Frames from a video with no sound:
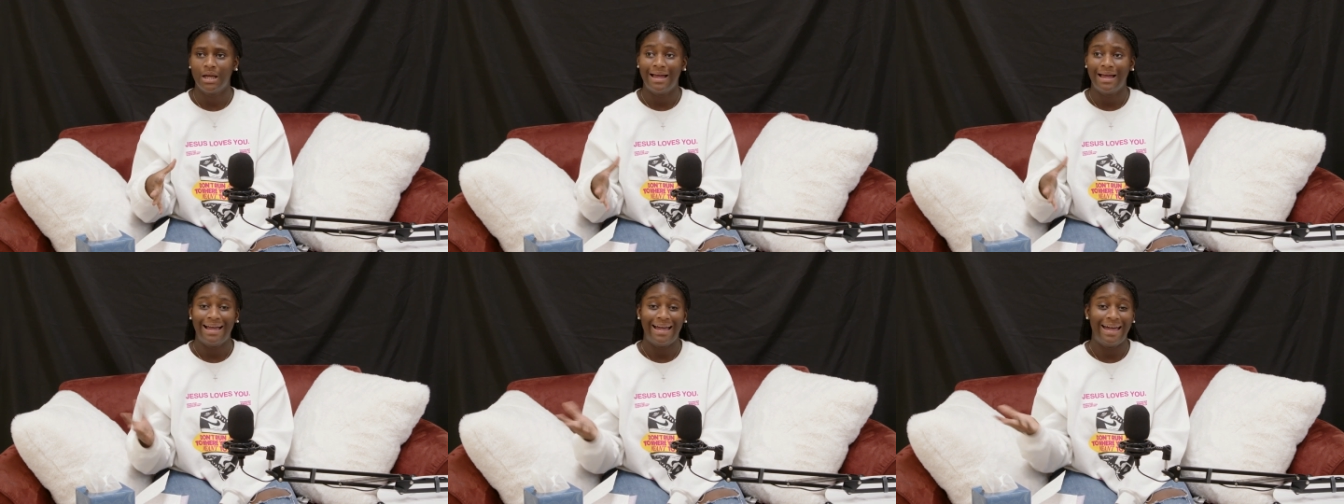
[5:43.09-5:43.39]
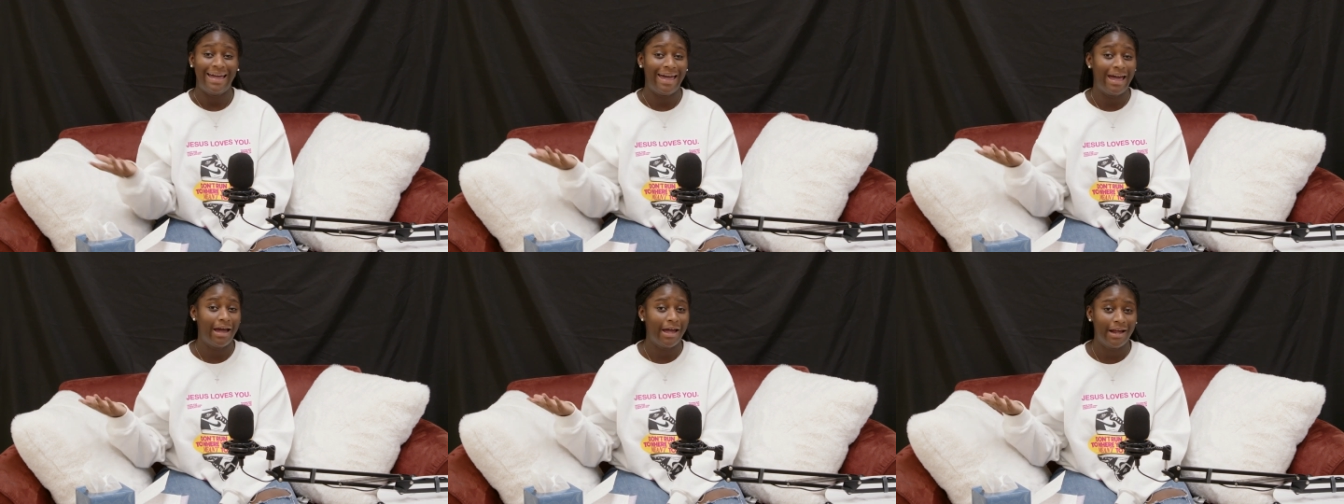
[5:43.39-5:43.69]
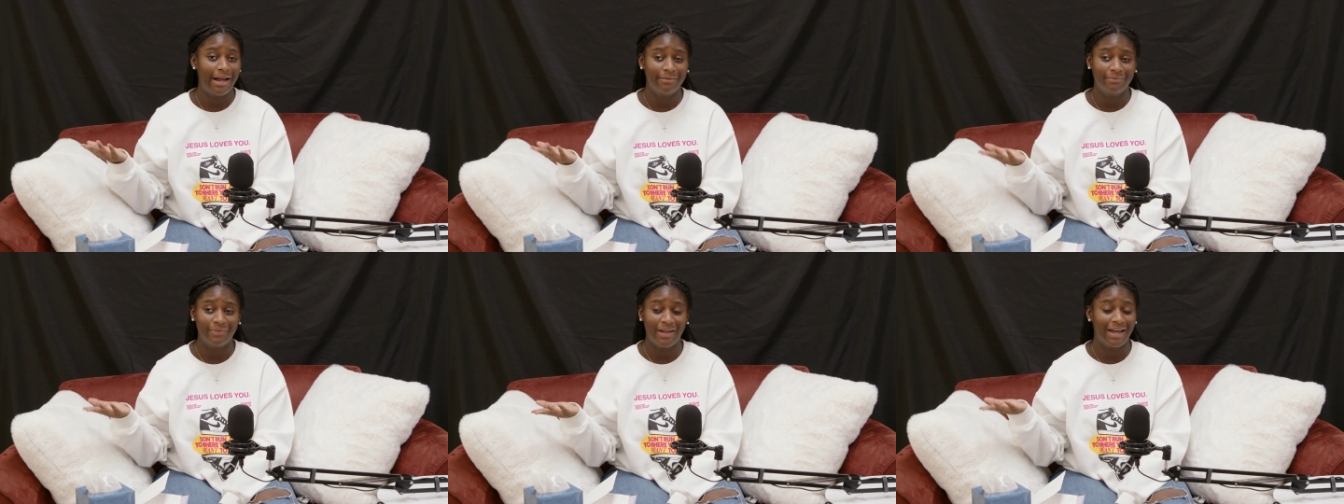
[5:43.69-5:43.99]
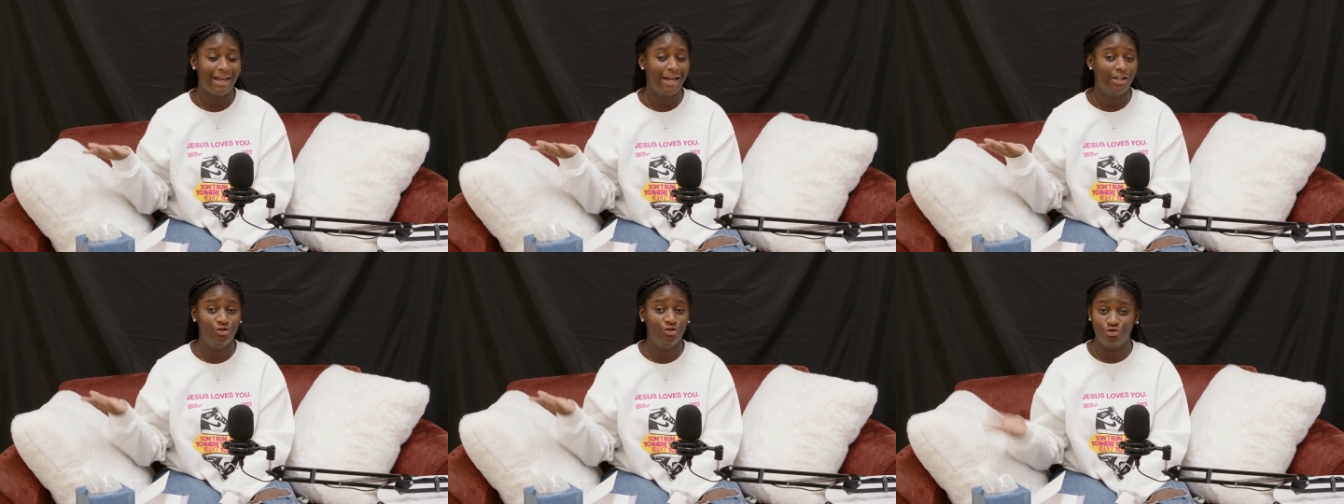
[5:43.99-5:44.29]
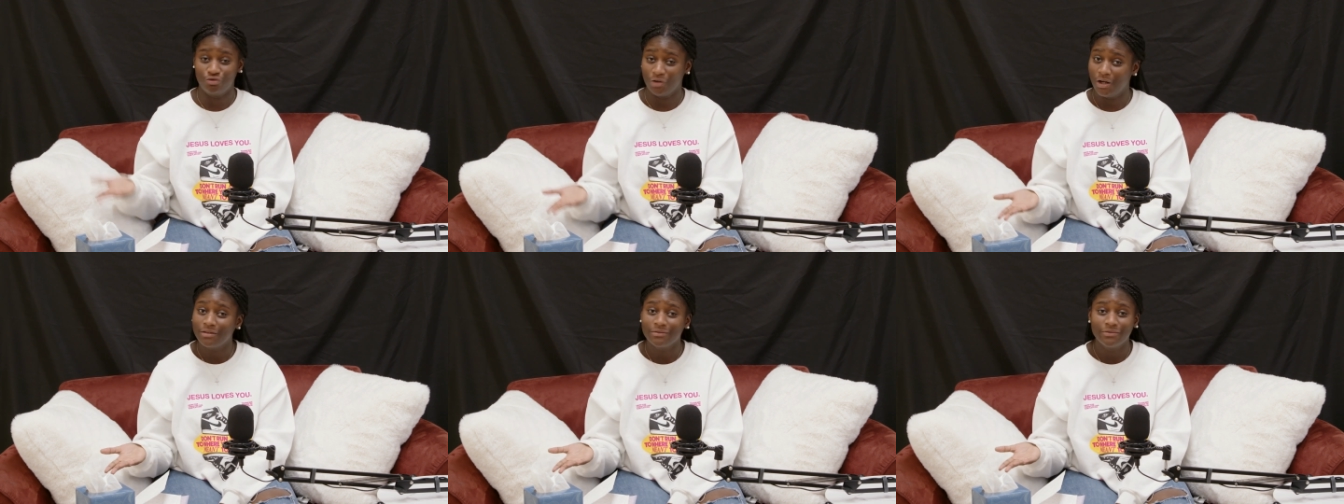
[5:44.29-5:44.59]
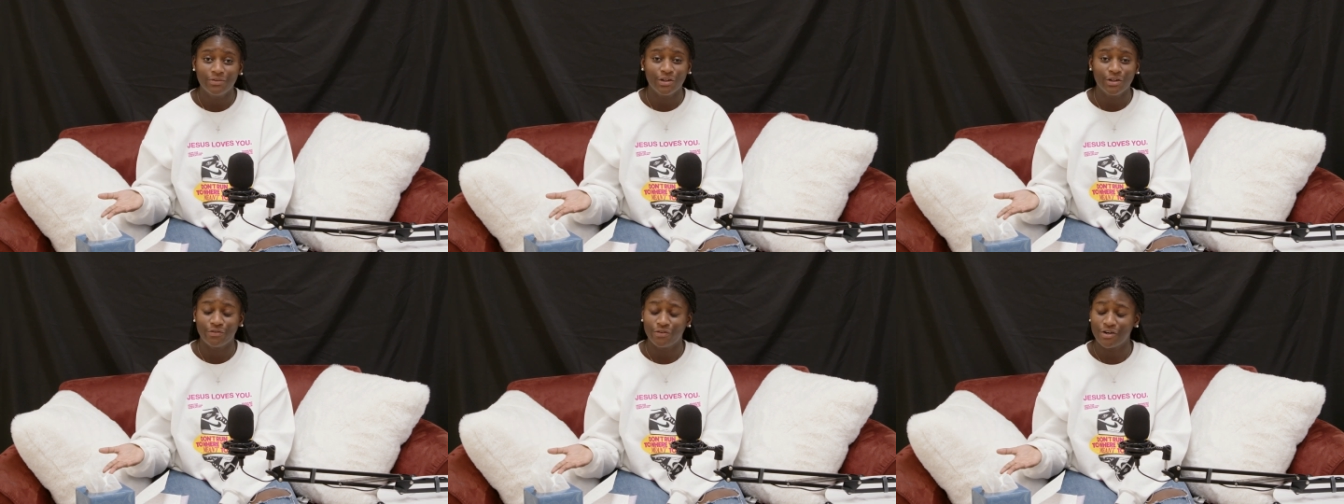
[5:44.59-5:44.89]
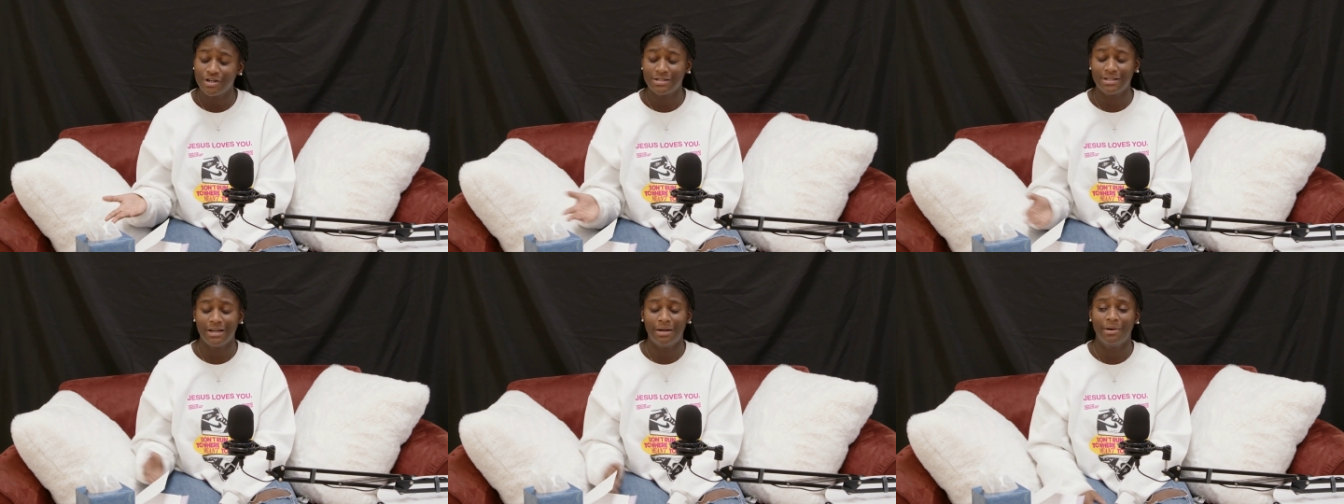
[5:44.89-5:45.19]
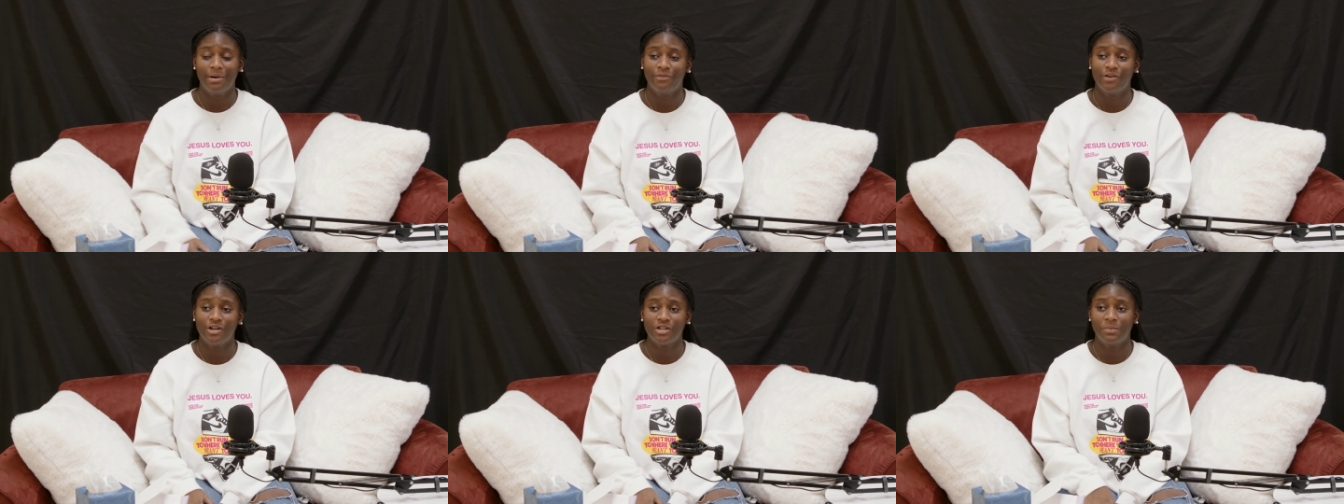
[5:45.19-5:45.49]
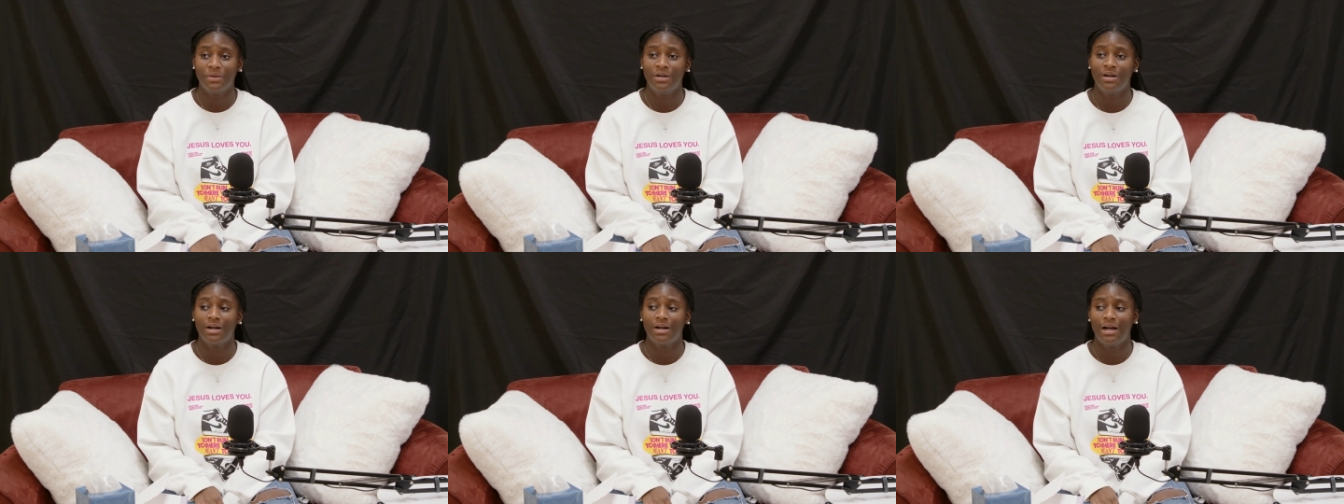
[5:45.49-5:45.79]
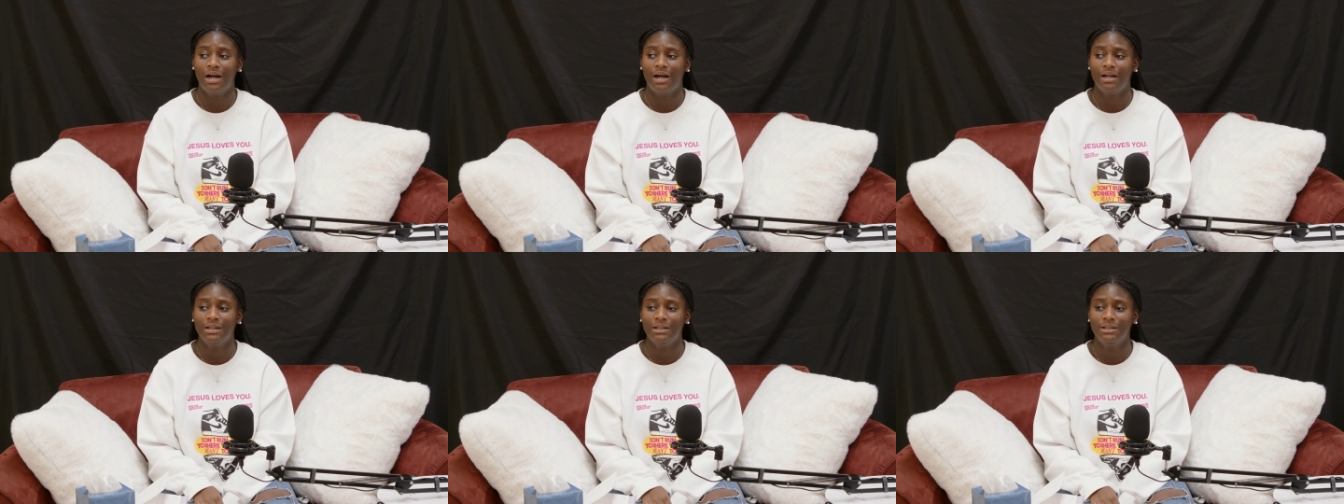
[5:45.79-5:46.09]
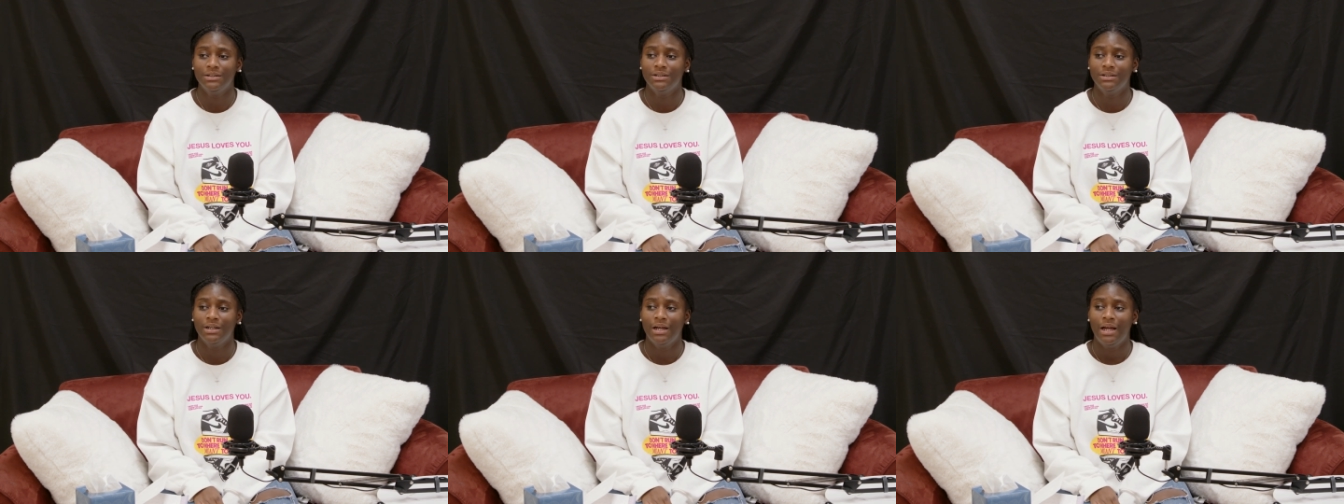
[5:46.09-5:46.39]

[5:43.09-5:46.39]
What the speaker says: I got drunk for the first time my freshman year of college.